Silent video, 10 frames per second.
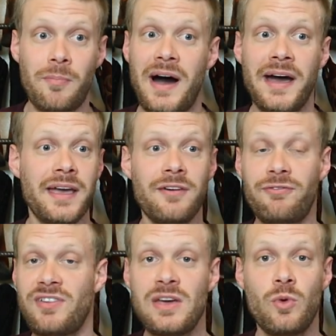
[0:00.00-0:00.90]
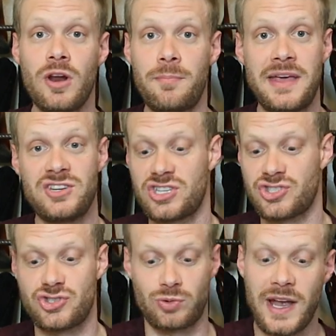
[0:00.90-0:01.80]
my feet would have been
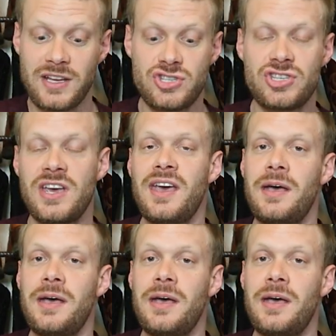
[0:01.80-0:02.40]
just drenched.